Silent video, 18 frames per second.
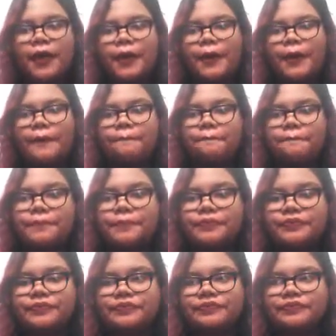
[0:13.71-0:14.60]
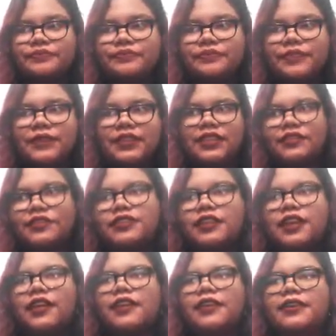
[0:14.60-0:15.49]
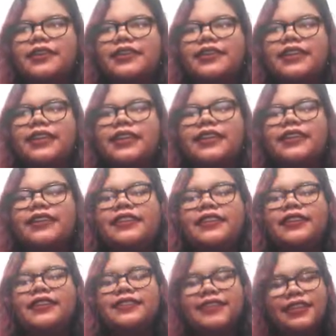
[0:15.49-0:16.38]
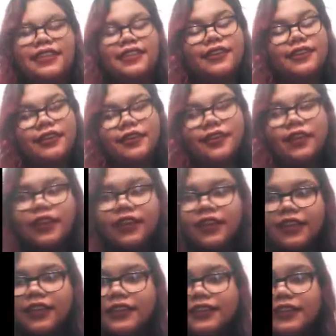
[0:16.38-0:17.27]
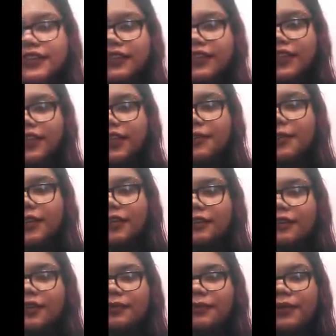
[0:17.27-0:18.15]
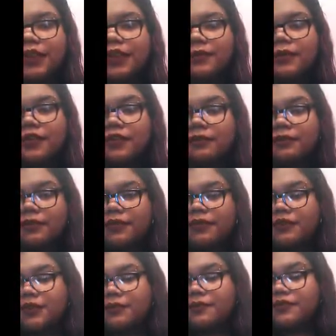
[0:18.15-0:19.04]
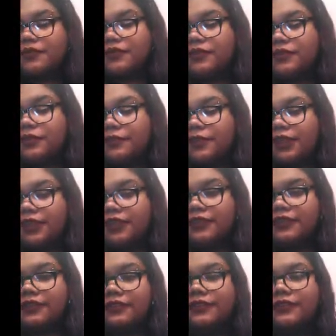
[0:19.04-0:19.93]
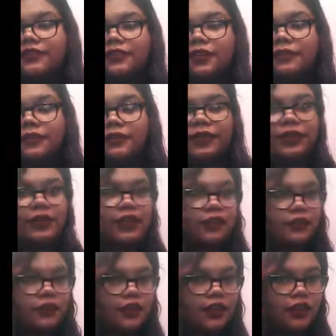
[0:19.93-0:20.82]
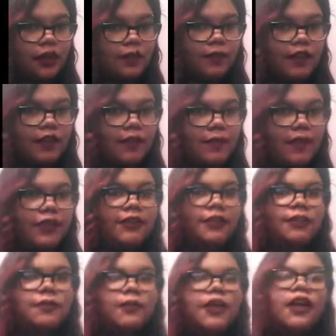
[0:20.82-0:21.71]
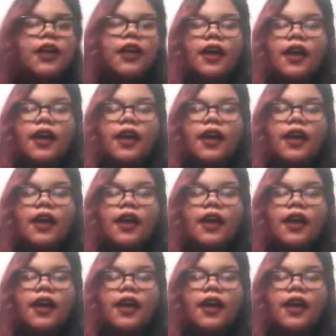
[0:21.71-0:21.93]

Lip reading: No shock. Like I said, they're easily like my new favorite band. I'm gonna turn my music up just a little bit. Hopefully I don't get copyrighted by YouTube.